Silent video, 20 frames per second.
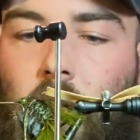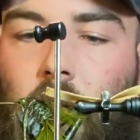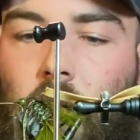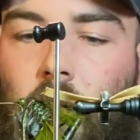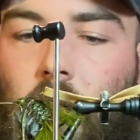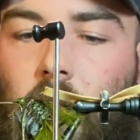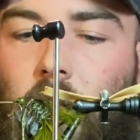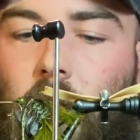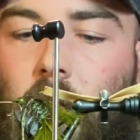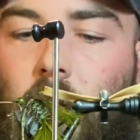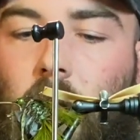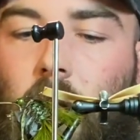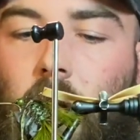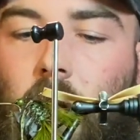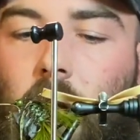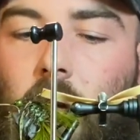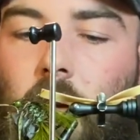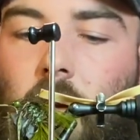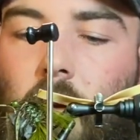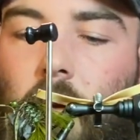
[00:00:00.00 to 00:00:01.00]
And
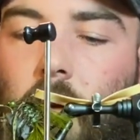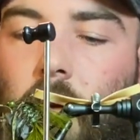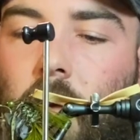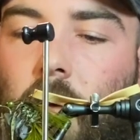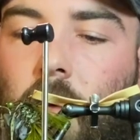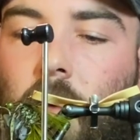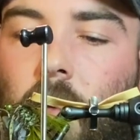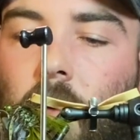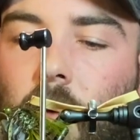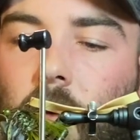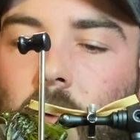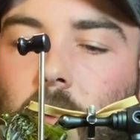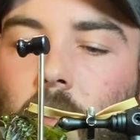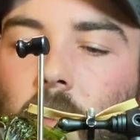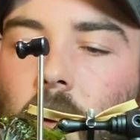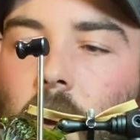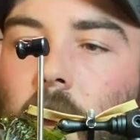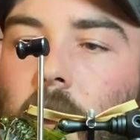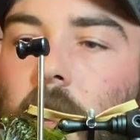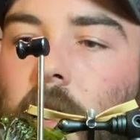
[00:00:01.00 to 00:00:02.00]
then
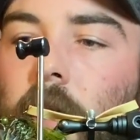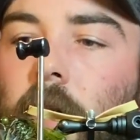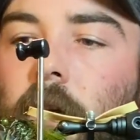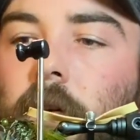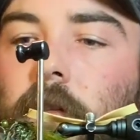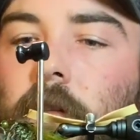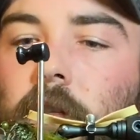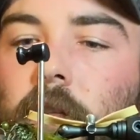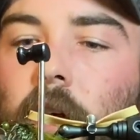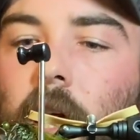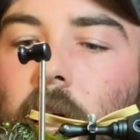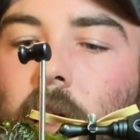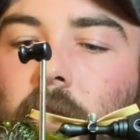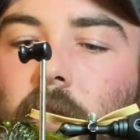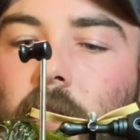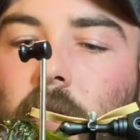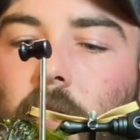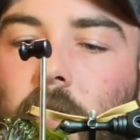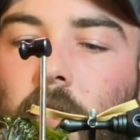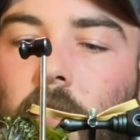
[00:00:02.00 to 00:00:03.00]
right here, just have
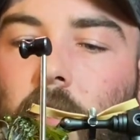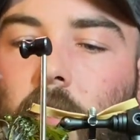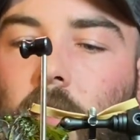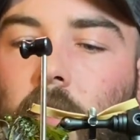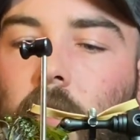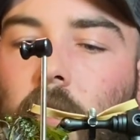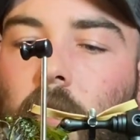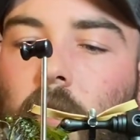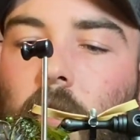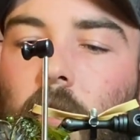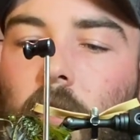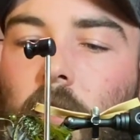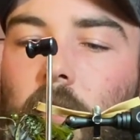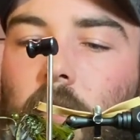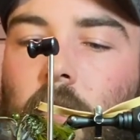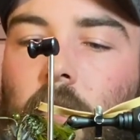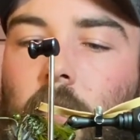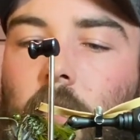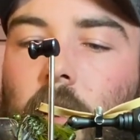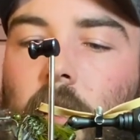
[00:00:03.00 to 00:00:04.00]
it
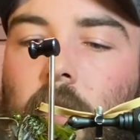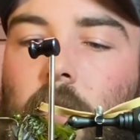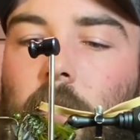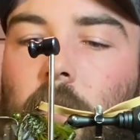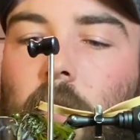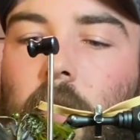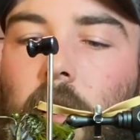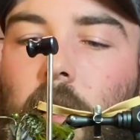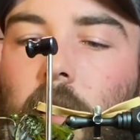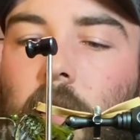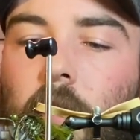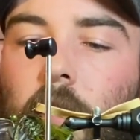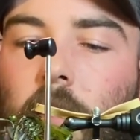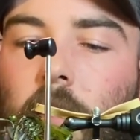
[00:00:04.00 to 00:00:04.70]
the way you want it.